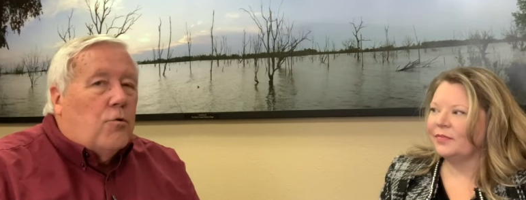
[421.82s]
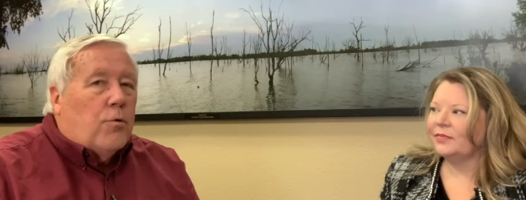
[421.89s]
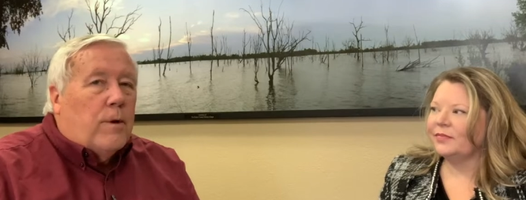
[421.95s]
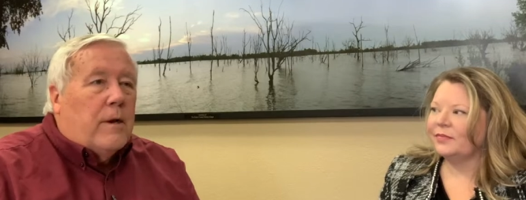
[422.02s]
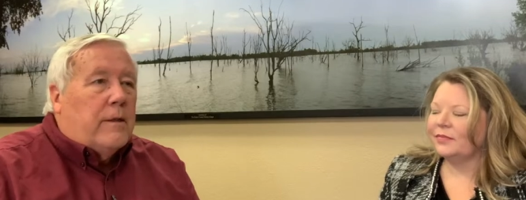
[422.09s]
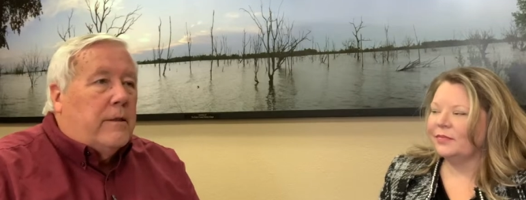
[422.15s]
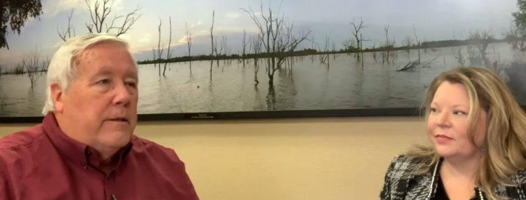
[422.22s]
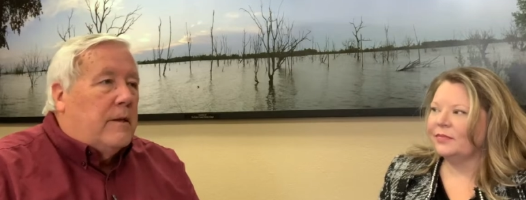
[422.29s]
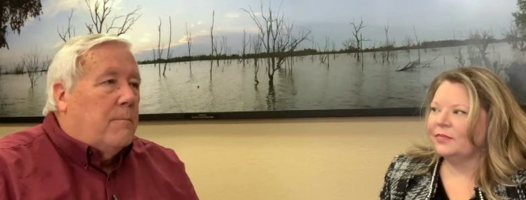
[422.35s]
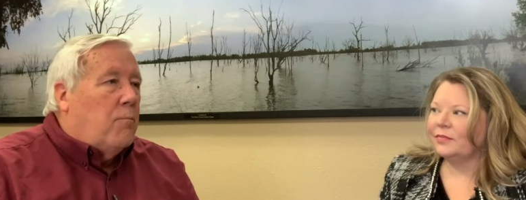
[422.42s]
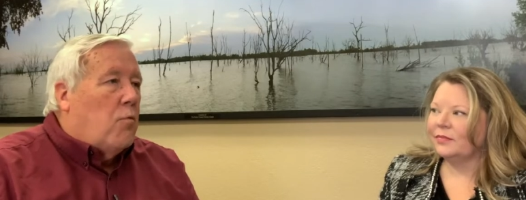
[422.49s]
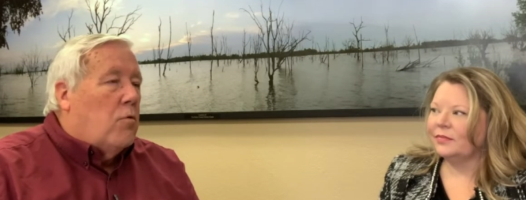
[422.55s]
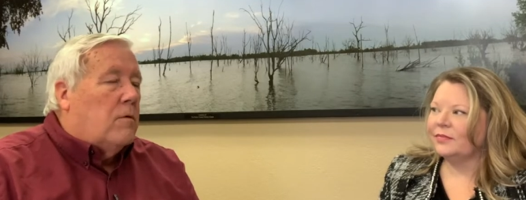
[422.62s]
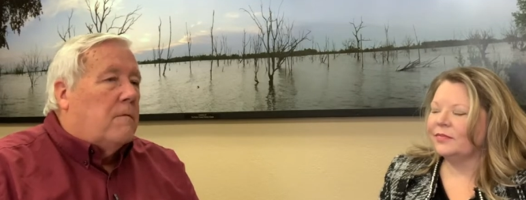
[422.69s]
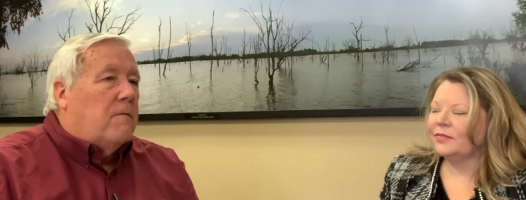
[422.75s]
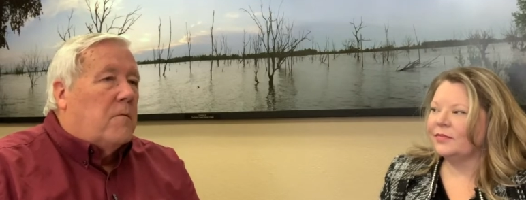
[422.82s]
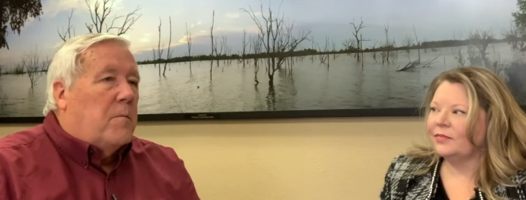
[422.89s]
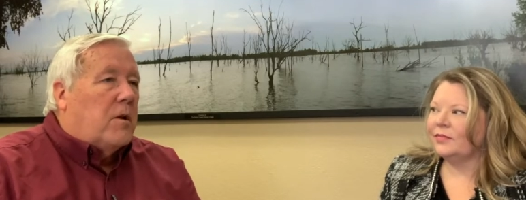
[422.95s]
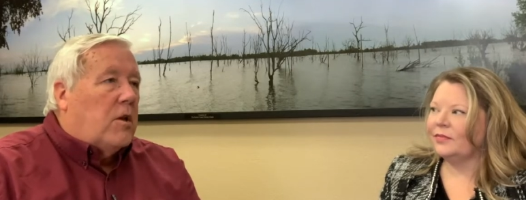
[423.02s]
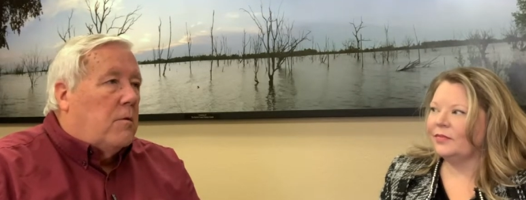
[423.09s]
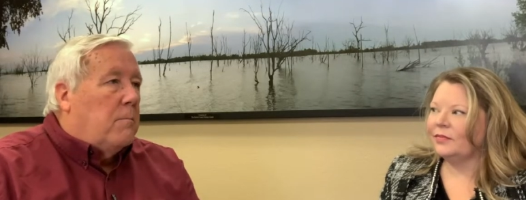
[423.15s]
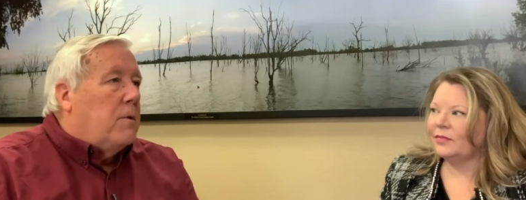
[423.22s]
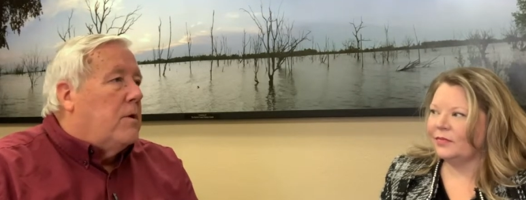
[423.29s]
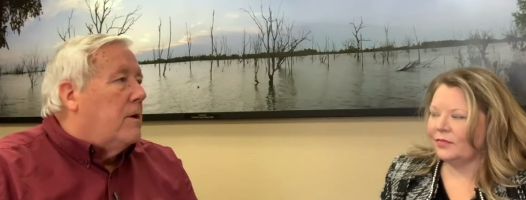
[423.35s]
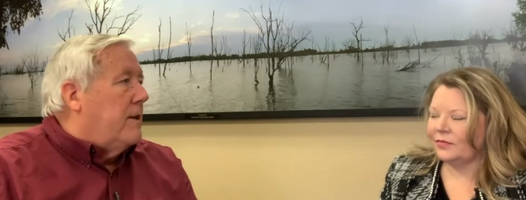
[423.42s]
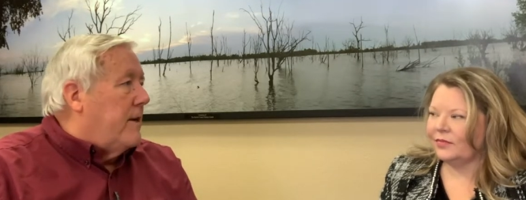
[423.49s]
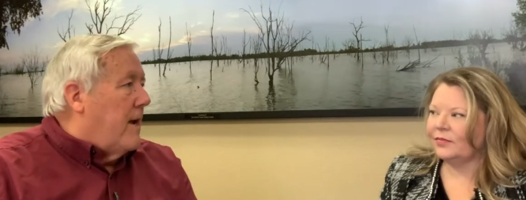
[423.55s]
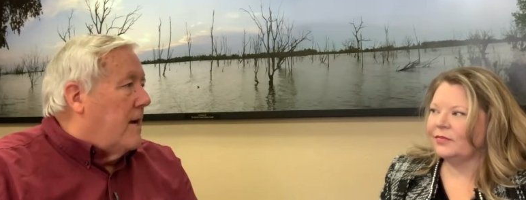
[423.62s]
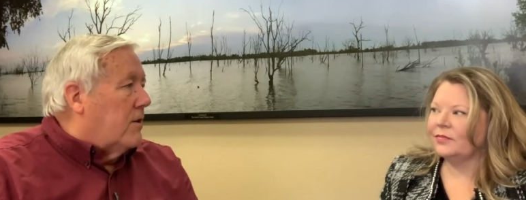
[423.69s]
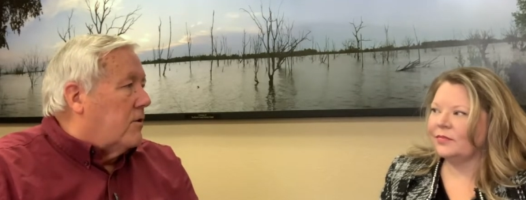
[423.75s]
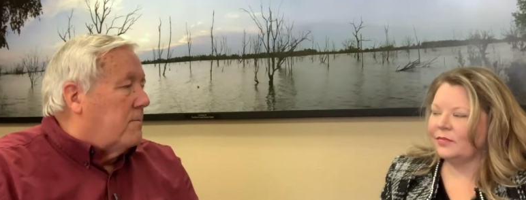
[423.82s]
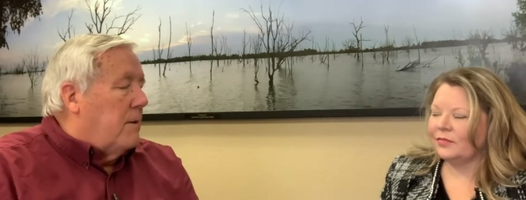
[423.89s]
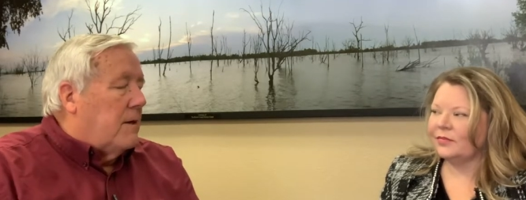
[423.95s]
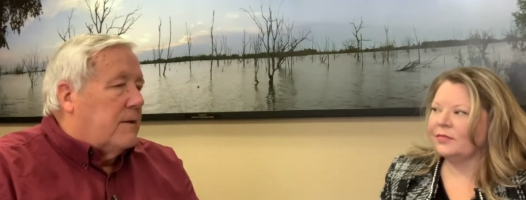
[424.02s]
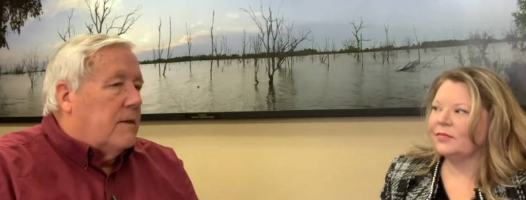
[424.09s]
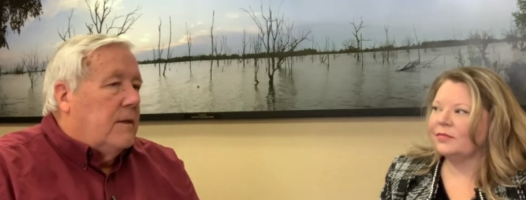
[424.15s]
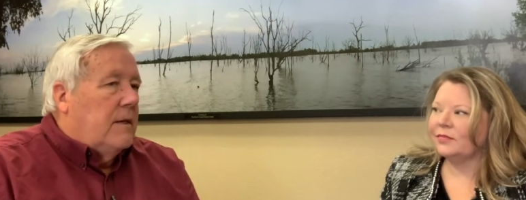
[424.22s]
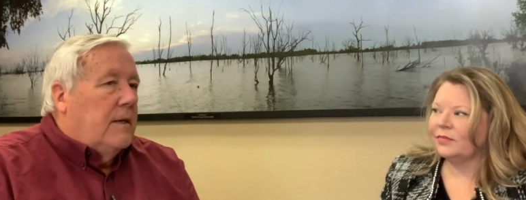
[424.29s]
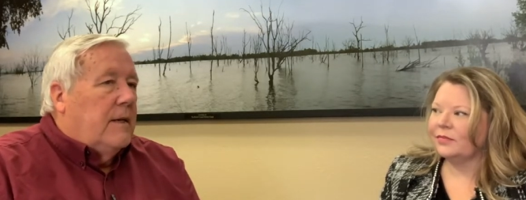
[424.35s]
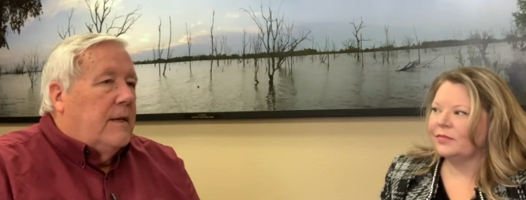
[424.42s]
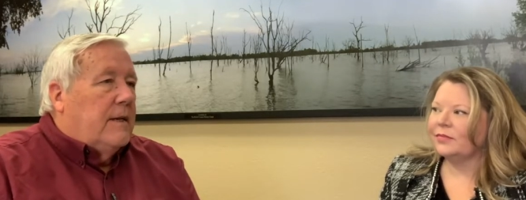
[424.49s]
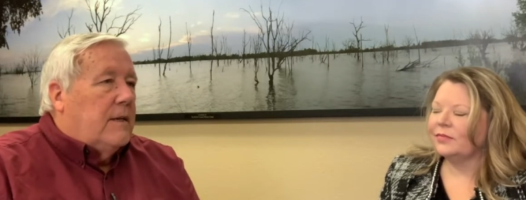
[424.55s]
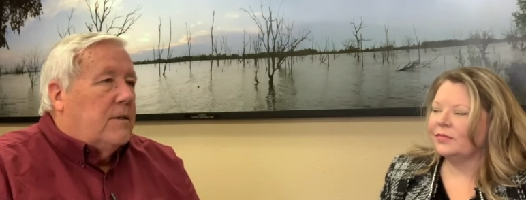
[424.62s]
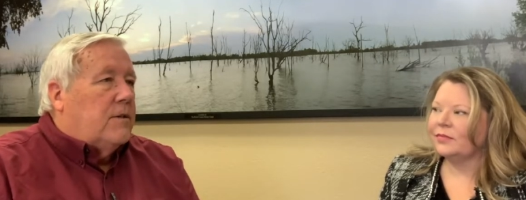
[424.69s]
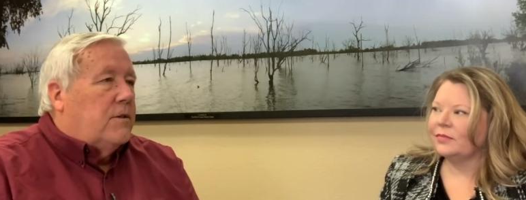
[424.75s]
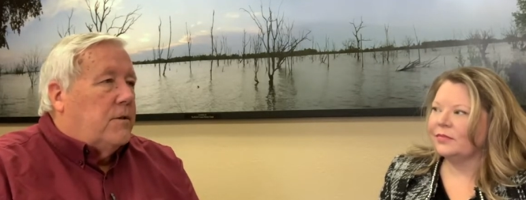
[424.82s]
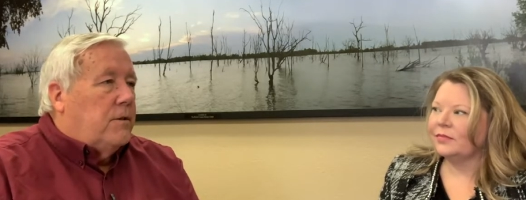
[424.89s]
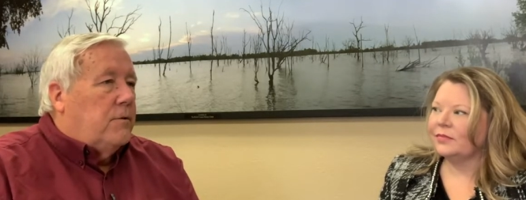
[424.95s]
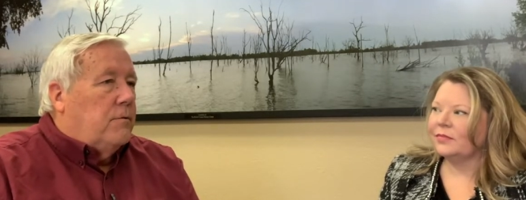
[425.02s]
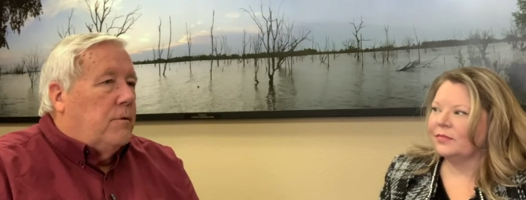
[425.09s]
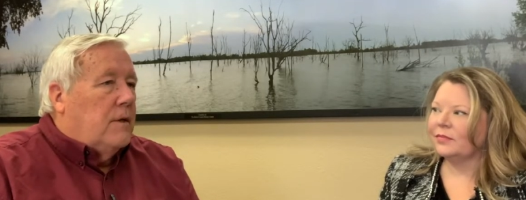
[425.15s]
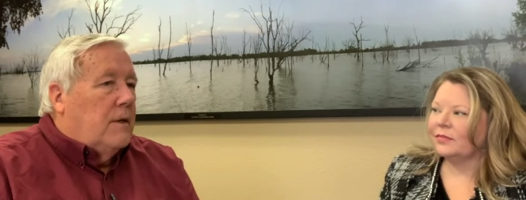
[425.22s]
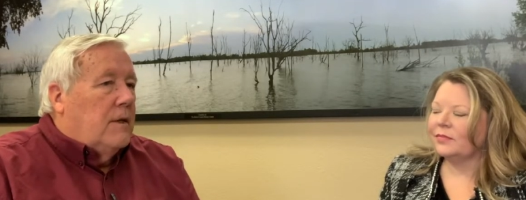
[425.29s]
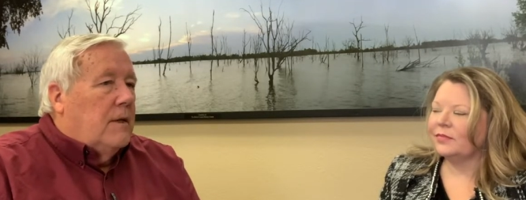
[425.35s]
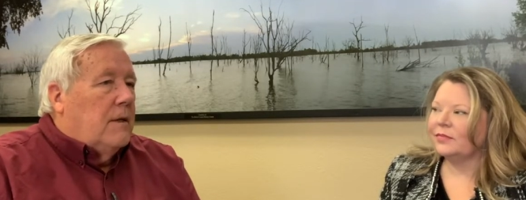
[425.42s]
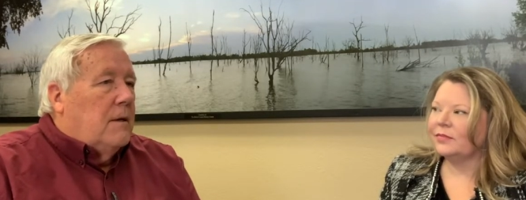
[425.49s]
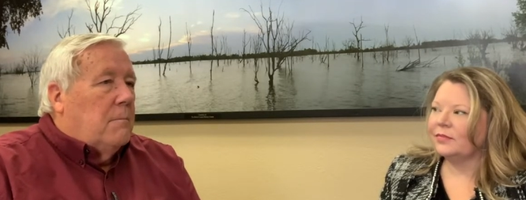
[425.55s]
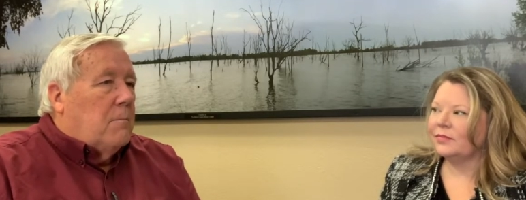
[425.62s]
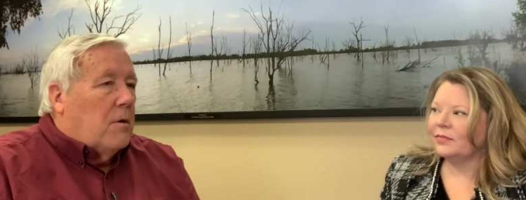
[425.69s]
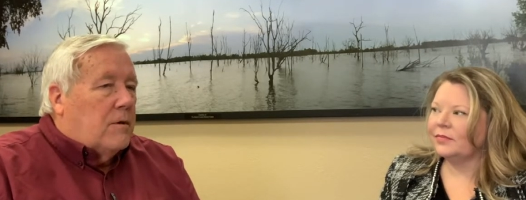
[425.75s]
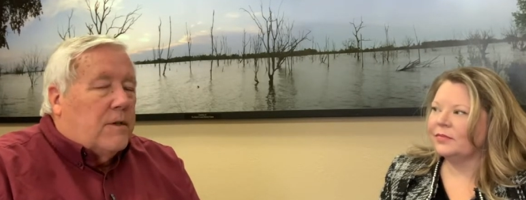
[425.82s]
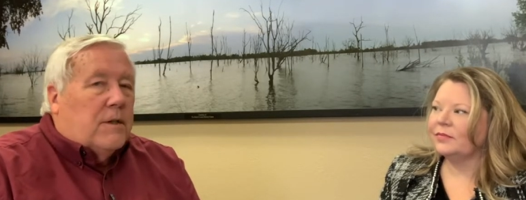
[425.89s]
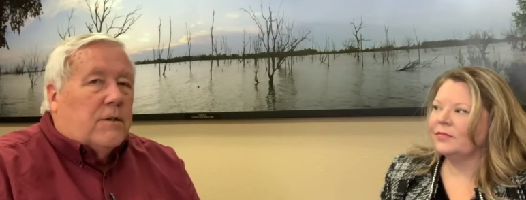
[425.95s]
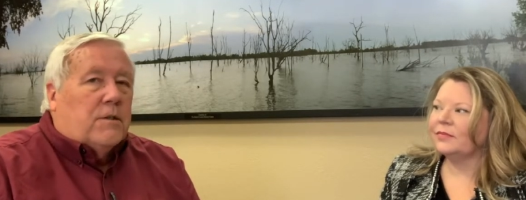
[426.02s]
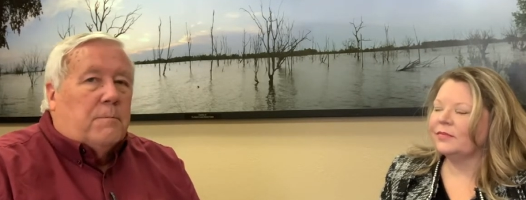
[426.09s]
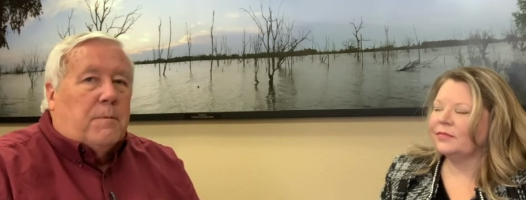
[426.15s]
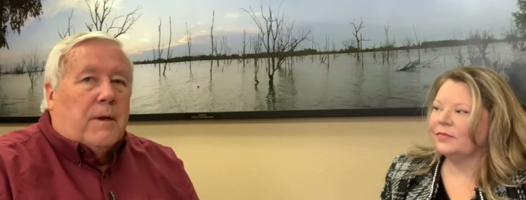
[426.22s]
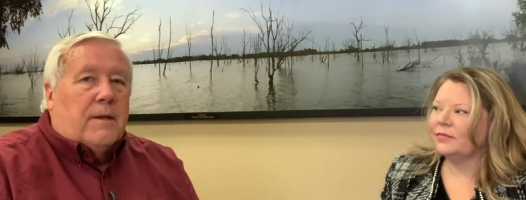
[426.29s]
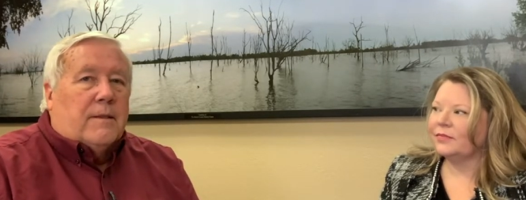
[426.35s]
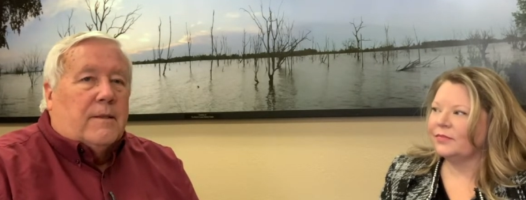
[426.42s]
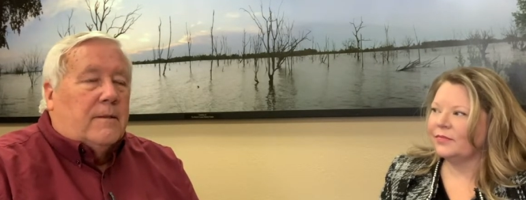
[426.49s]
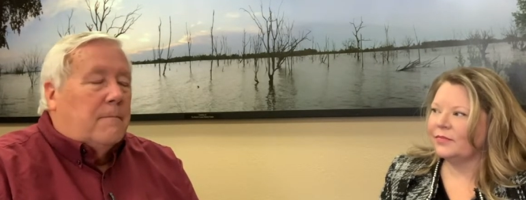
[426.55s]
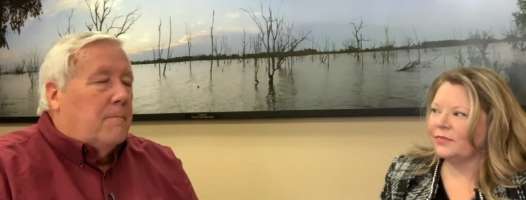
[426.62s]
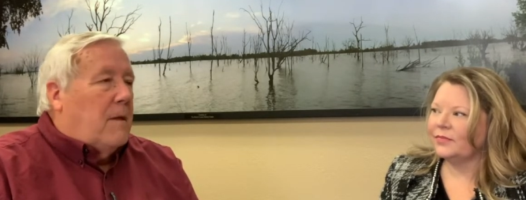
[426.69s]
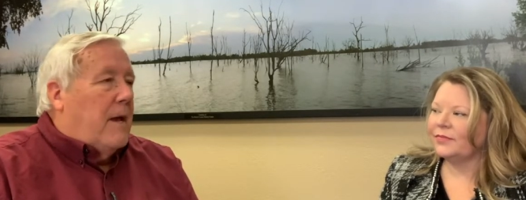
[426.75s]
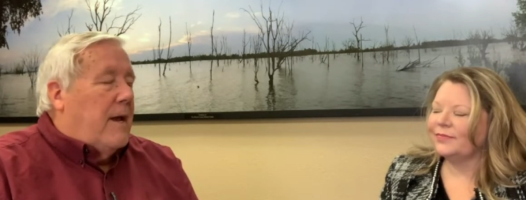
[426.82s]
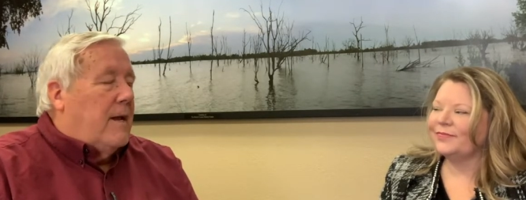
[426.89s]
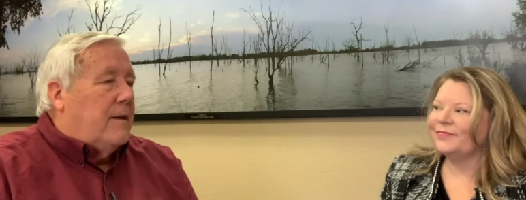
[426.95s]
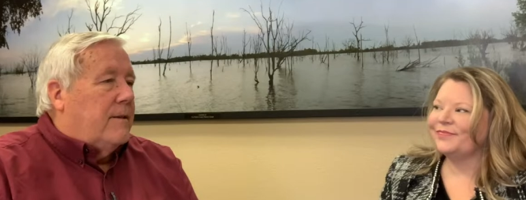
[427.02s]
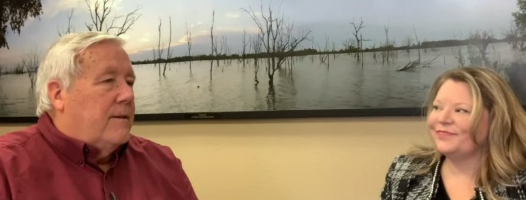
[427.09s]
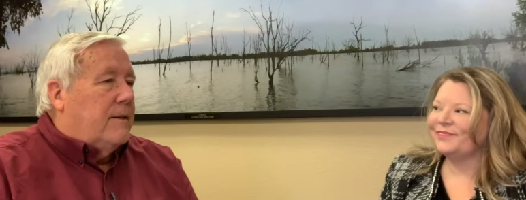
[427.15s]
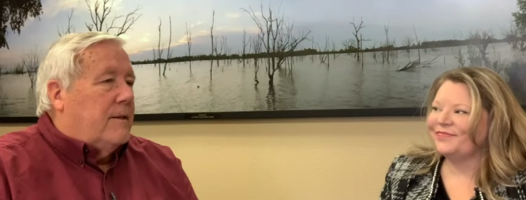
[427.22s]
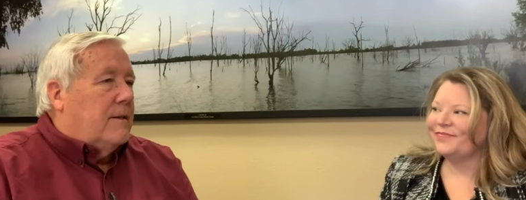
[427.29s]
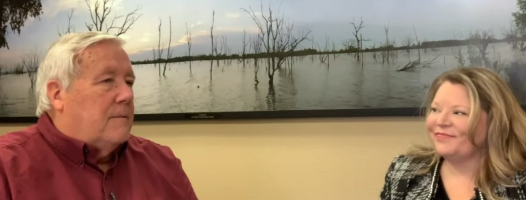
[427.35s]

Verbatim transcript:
Speaker 1: critically important from a community aspect, is to participate and